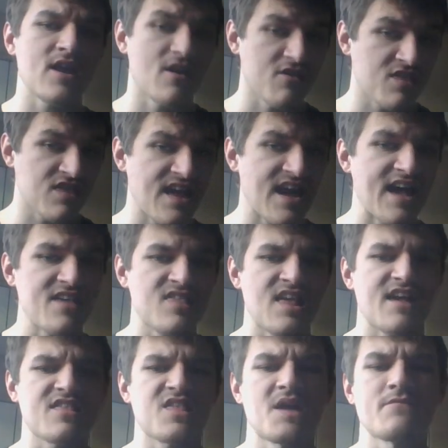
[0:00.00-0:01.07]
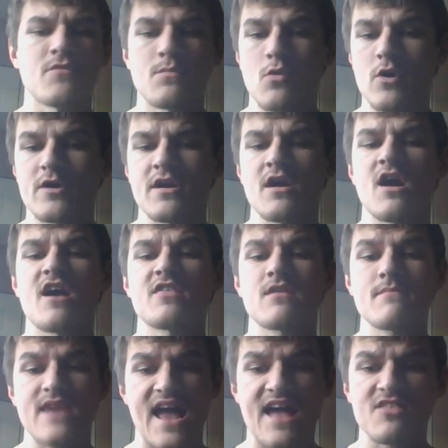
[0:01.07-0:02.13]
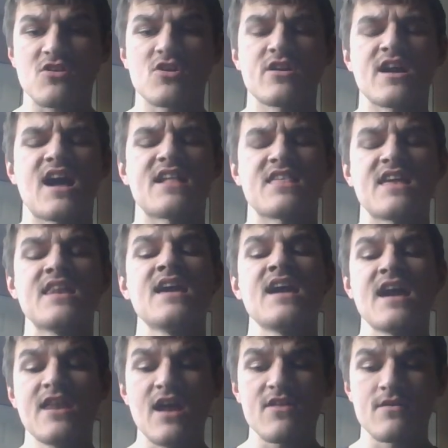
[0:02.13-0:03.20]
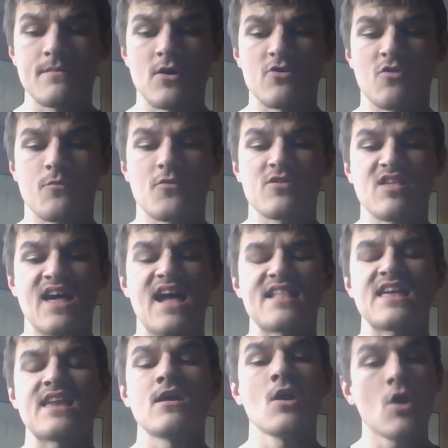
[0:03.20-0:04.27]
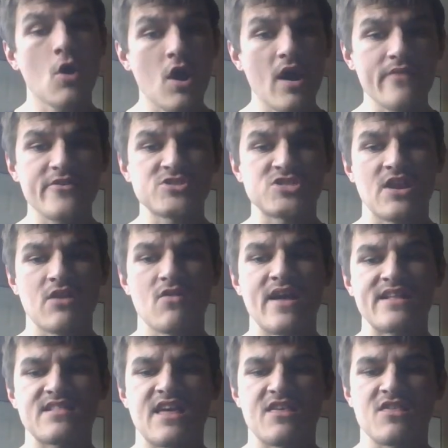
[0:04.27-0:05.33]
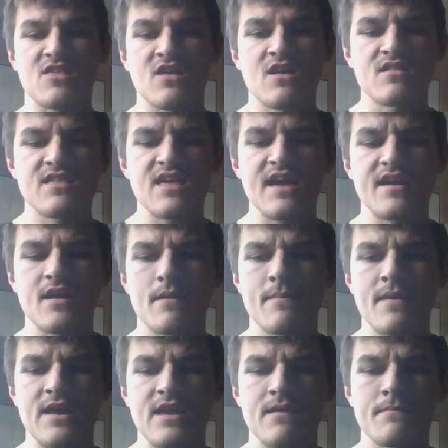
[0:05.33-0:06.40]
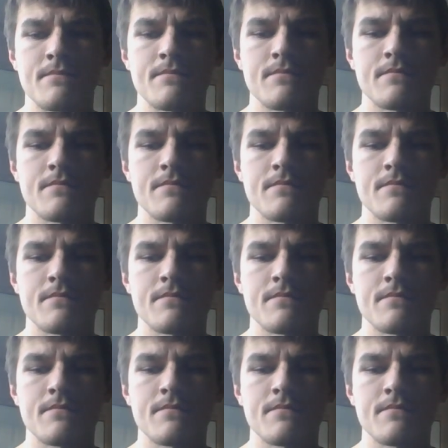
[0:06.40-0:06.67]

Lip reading: and I'll you guys next time for more great awesome NASCAR content and other motorsports content on the channel like this. Take care, everybody.